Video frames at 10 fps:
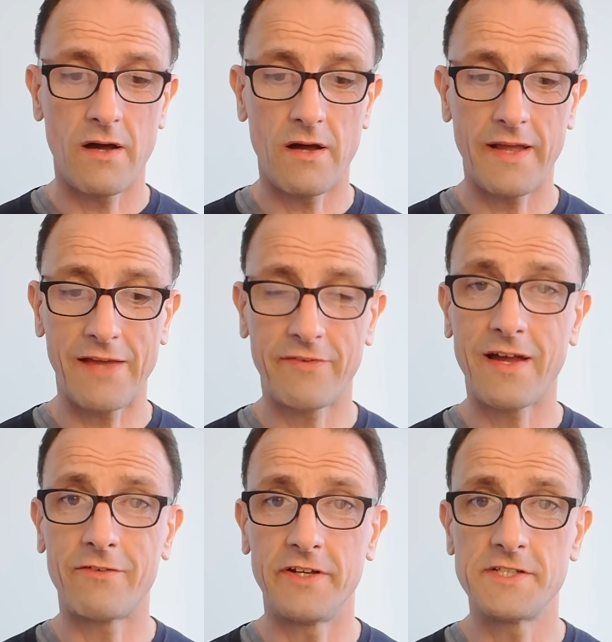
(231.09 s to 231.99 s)
I have
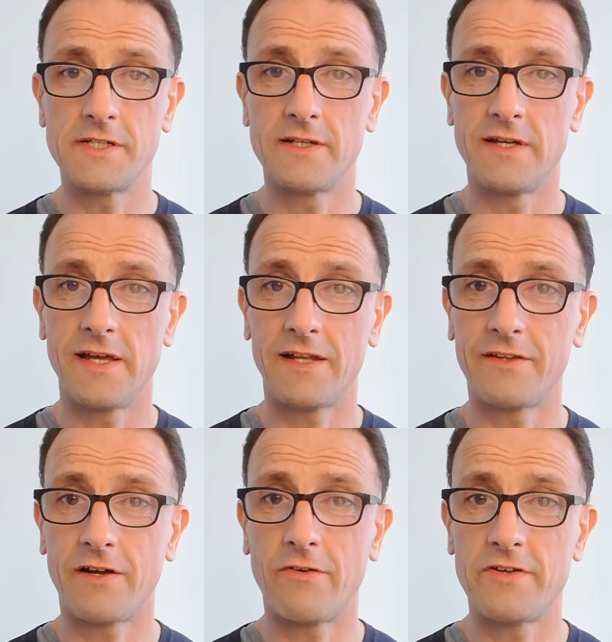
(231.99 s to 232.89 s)
courage, and
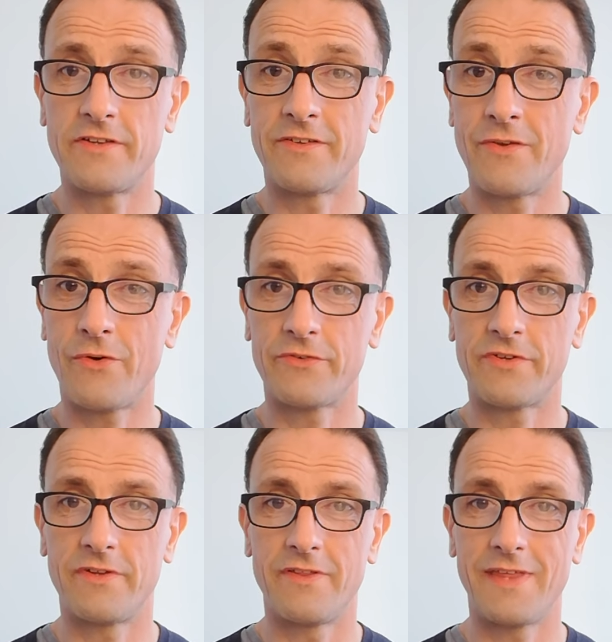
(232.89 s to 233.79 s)
courage is
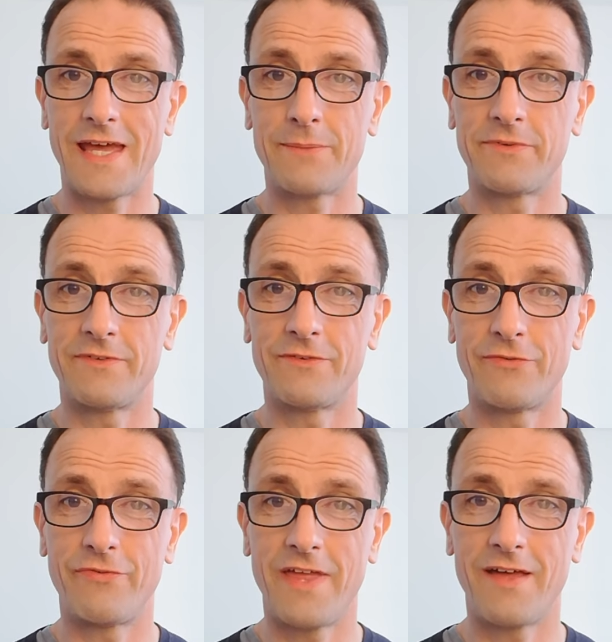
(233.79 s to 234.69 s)
not the absence of
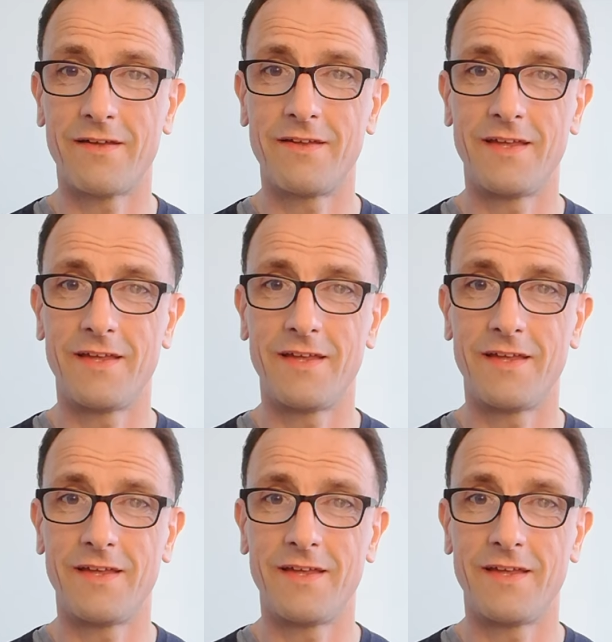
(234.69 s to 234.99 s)
fear,